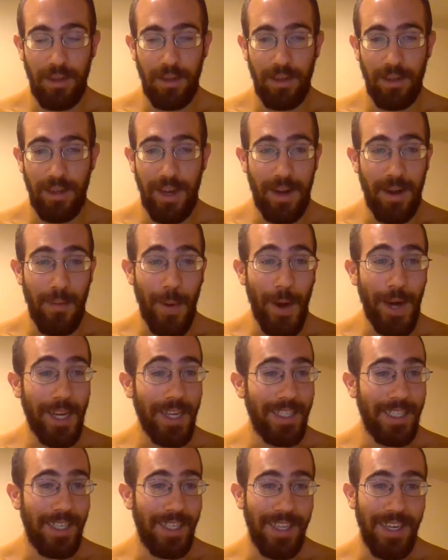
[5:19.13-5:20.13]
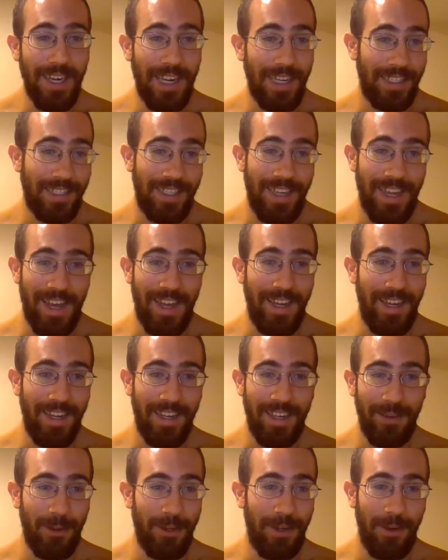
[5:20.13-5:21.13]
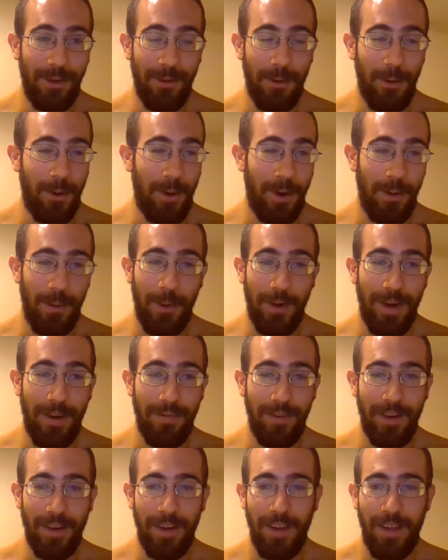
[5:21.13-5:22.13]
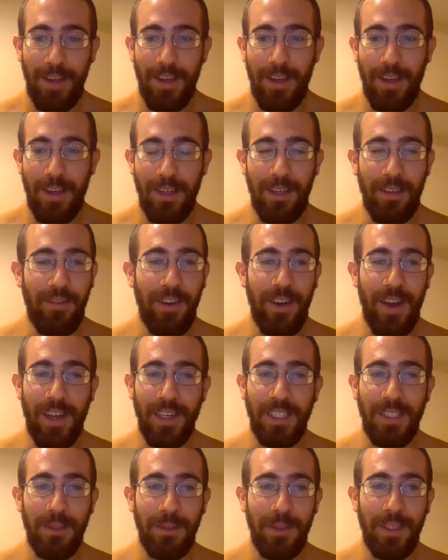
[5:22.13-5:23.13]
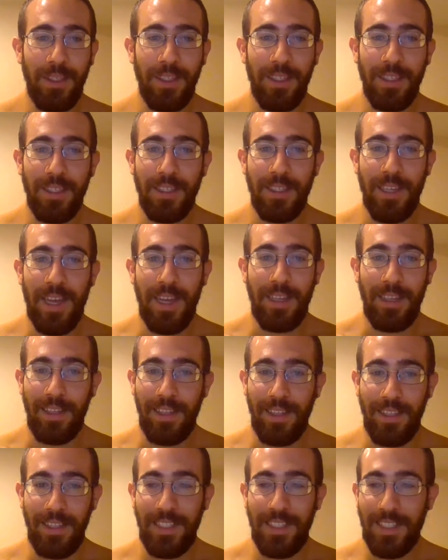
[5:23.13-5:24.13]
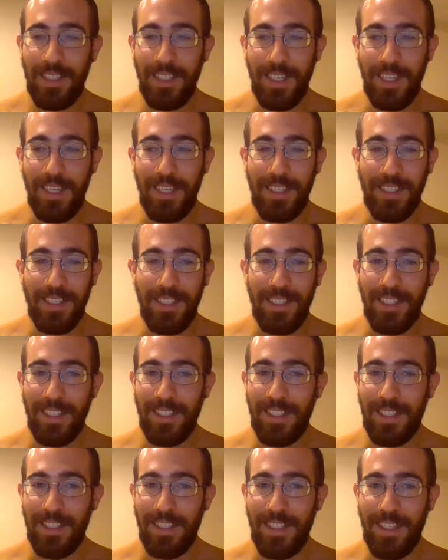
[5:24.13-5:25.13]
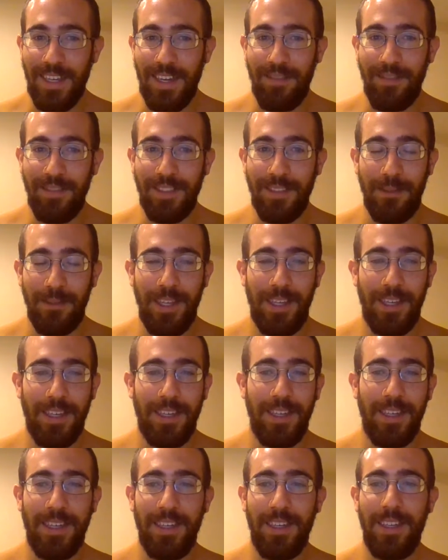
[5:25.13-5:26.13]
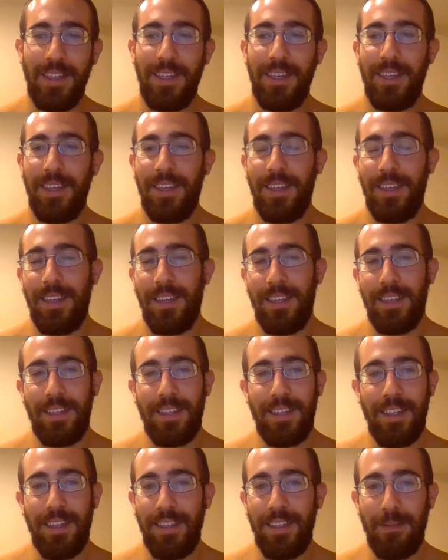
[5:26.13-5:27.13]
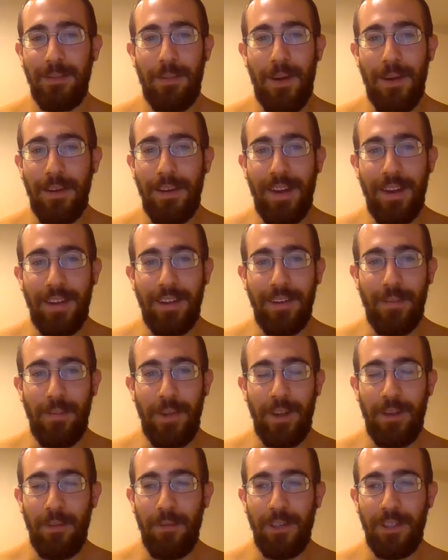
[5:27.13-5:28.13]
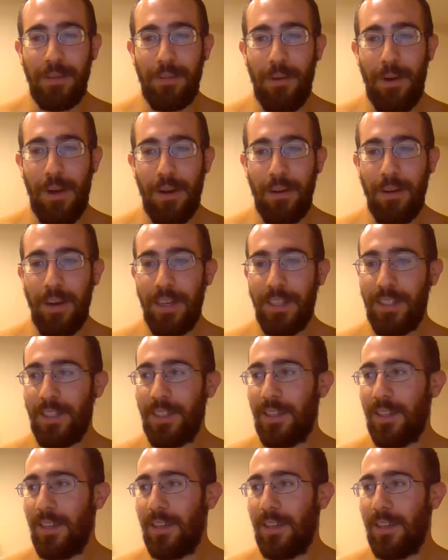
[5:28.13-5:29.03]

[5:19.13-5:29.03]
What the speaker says: Take a break until the next day, or whatever. If you're not doing this at least like 6 times a week, then you're probably not going to make much progress.